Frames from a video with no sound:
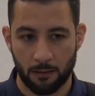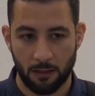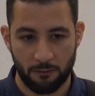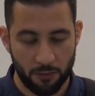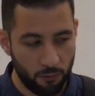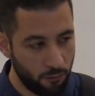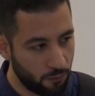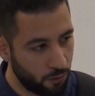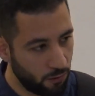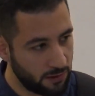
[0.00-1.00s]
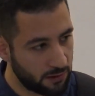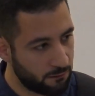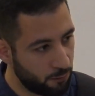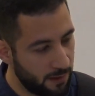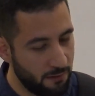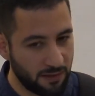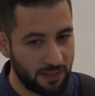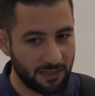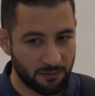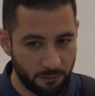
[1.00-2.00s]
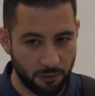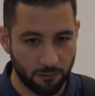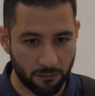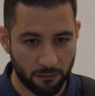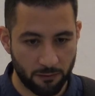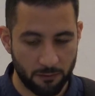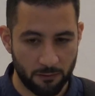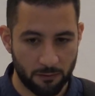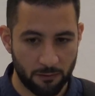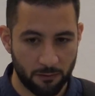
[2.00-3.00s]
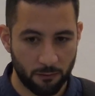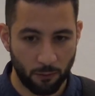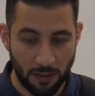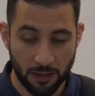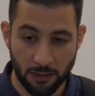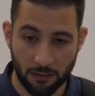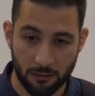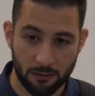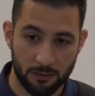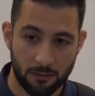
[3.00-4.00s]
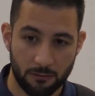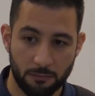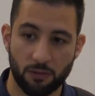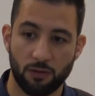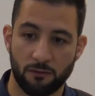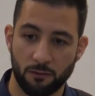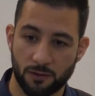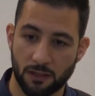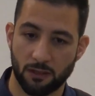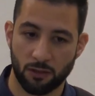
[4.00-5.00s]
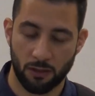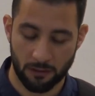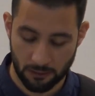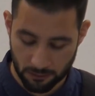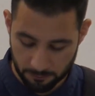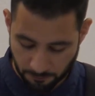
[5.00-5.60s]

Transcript: If you hold it, if you bear it, that's beautiful. well done, but do not force it on others.